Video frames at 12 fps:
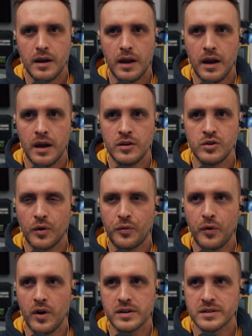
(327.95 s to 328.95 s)
And your
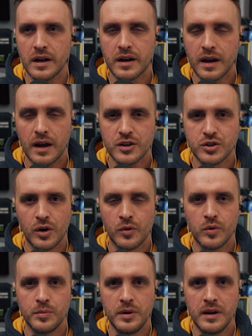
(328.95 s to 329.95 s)
first like reaction
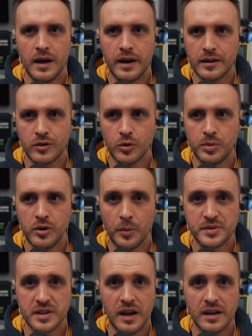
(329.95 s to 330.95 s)
would be like to be
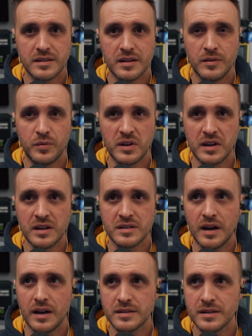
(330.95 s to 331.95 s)
upset and thinking
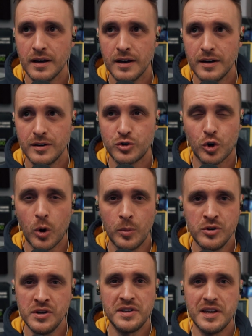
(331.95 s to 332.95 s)
that the
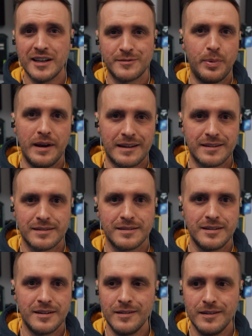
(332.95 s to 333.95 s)
community aspect
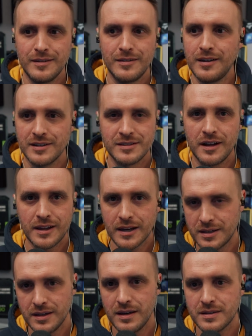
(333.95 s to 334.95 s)
did, does not
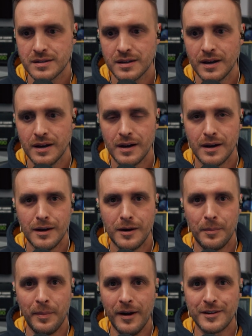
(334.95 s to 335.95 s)
exist.
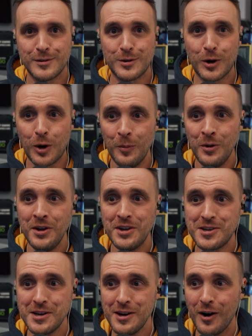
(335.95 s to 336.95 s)
But the
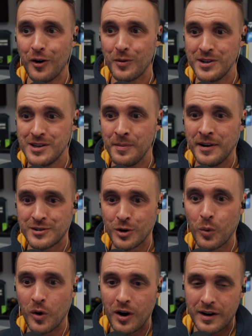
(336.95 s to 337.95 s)
community already made the
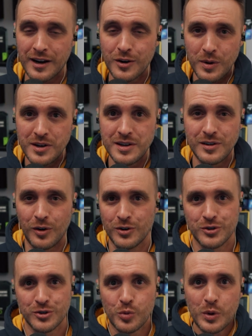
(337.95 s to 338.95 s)
work and created all
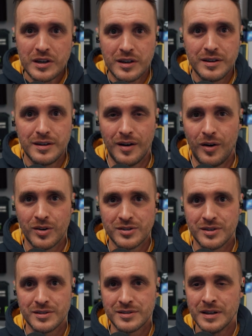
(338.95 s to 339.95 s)
those wiki, all
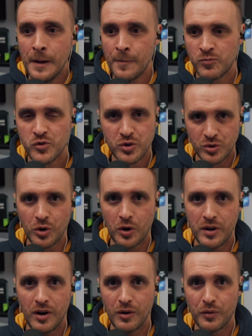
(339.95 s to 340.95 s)
those
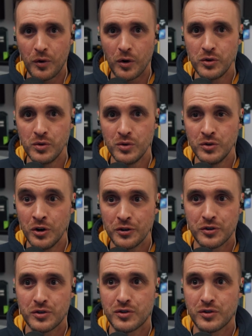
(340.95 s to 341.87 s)
tutorial for you not